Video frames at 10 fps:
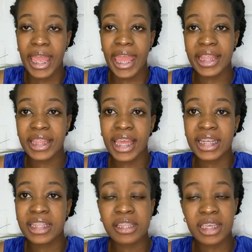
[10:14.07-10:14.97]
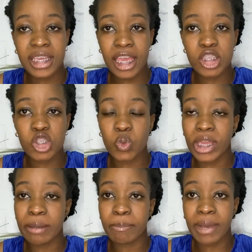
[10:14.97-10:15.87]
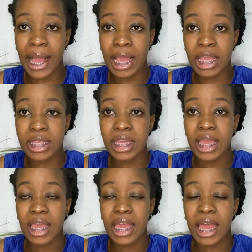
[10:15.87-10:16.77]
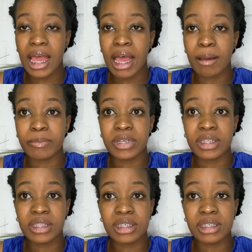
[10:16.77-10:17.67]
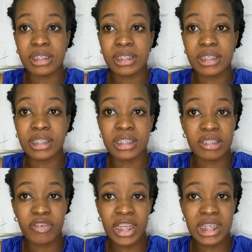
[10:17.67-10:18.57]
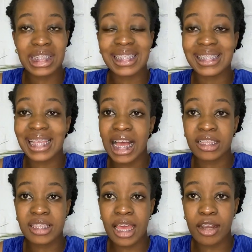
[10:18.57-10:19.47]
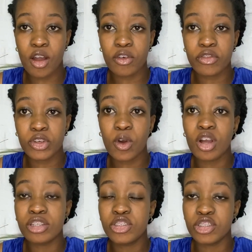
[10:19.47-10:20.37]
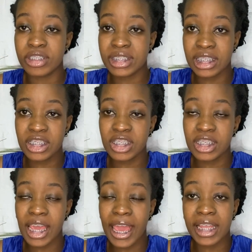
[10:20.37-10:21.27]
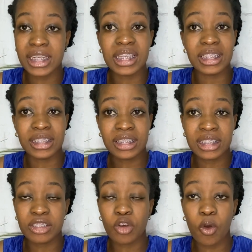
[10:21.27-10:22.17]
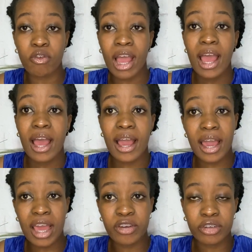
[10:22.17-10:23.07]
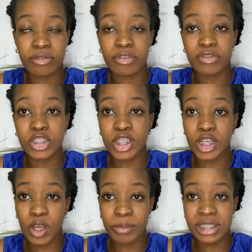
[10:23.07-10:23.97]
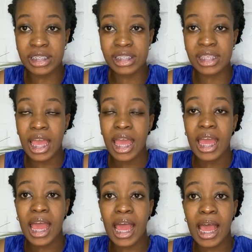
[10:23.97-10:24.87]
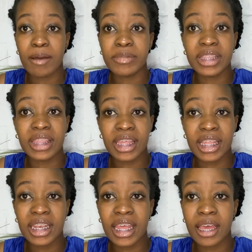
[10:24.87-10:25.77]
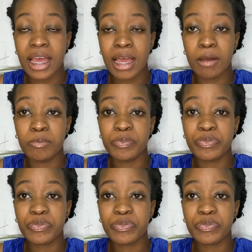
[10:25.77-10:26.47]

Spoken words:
And then in the case whereby the defendant is outside of the court's jurisdiction and the distance is over 150 kilometers, then